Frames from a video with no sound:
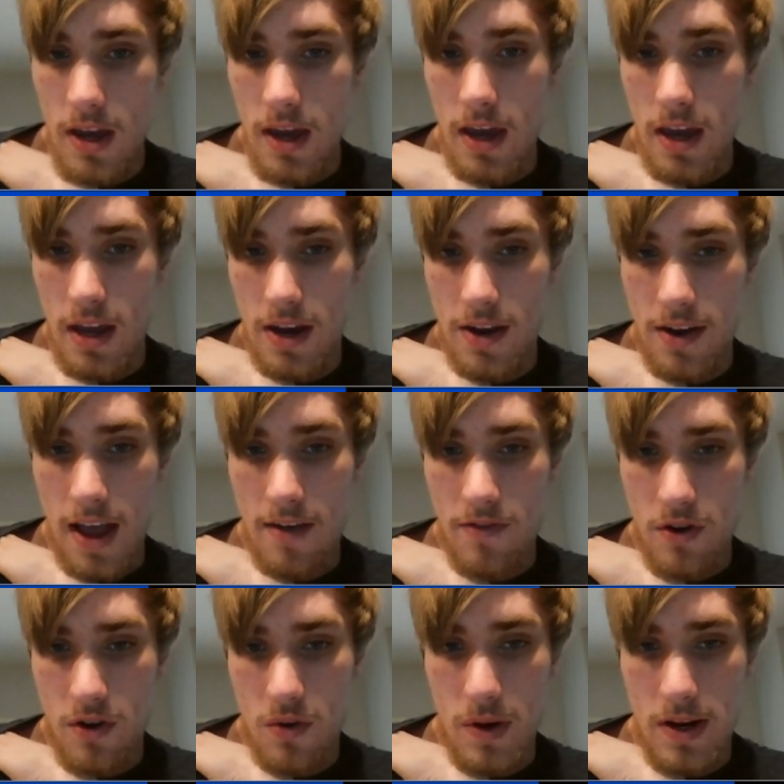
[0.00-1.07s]
and
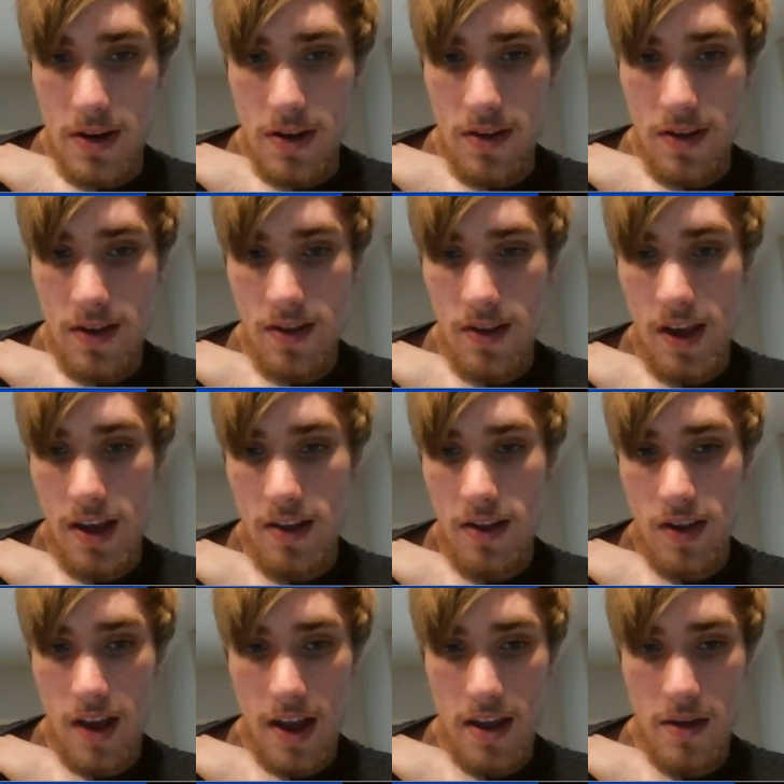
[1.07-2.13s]
after queen to
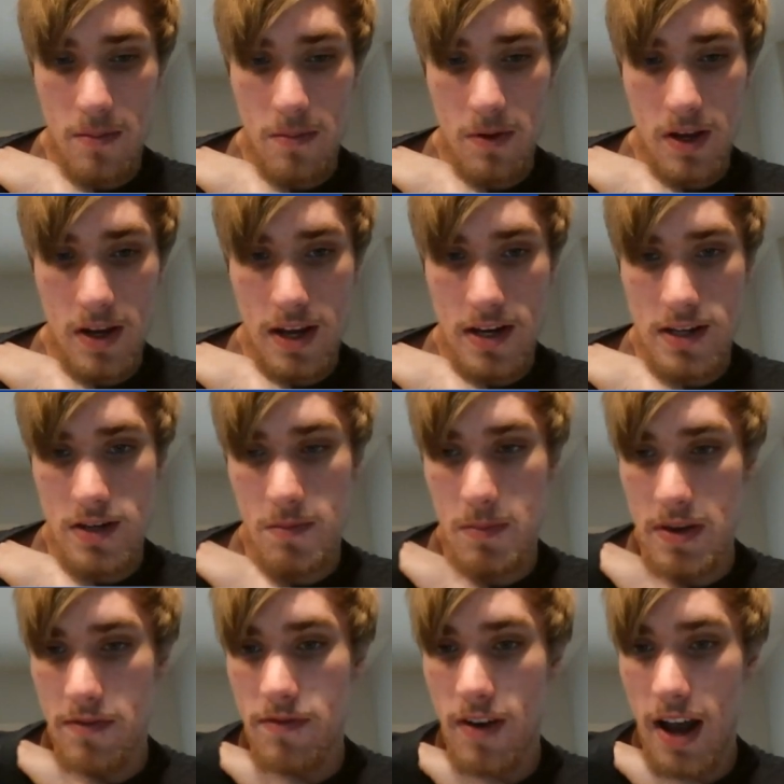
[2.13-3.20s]
c6, I could play knight to
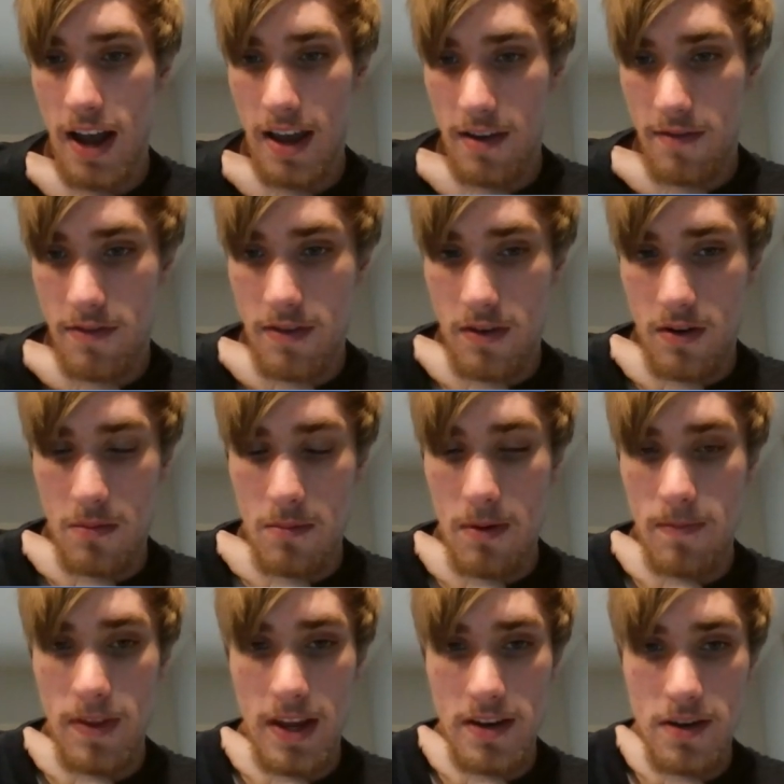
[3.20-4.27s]
b5 or
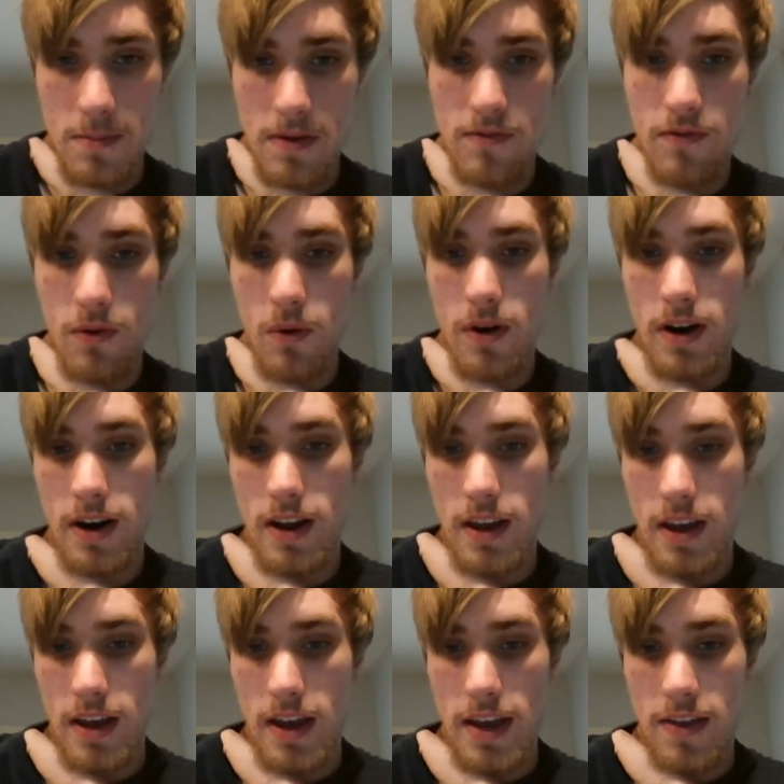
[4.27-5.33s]
knight to b4,
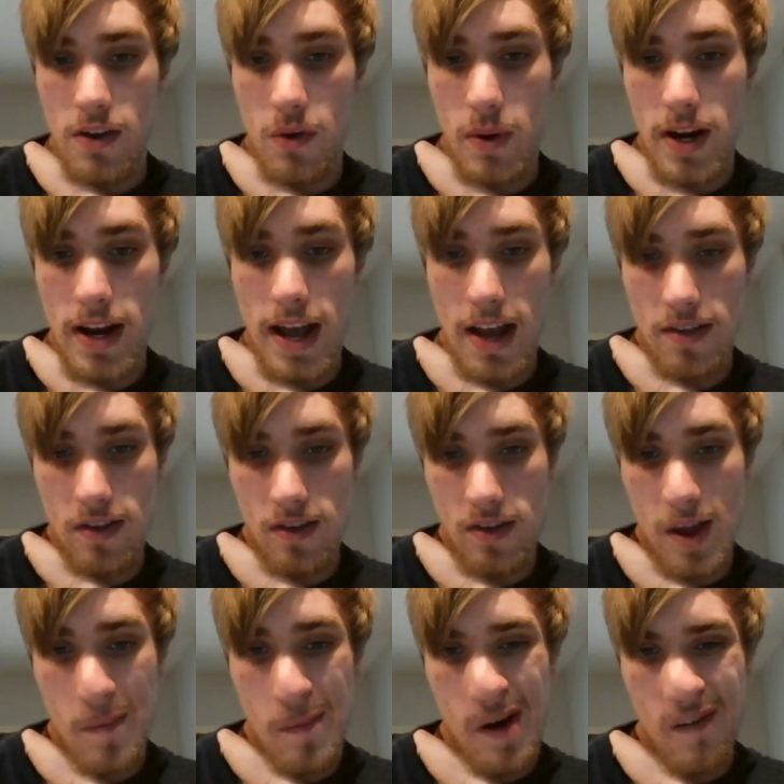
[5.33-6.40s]
and the queen has to
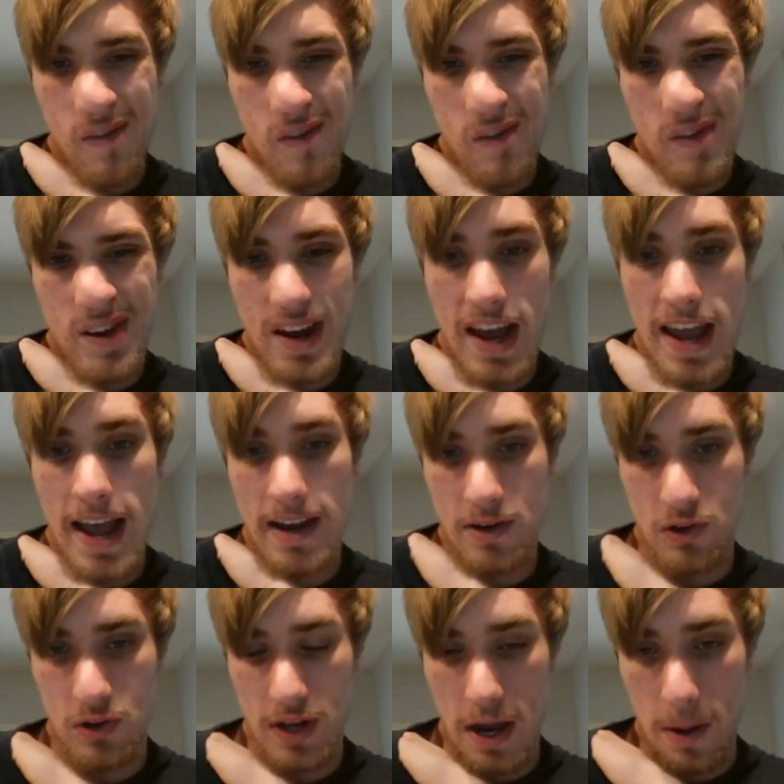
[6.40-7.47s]
step off of the
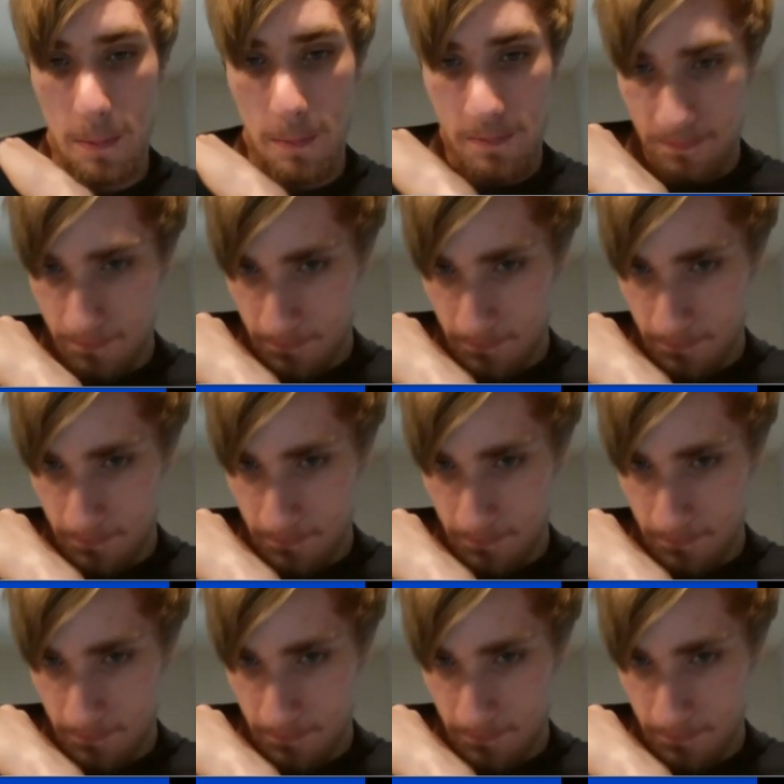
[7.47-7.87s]
diagonal now.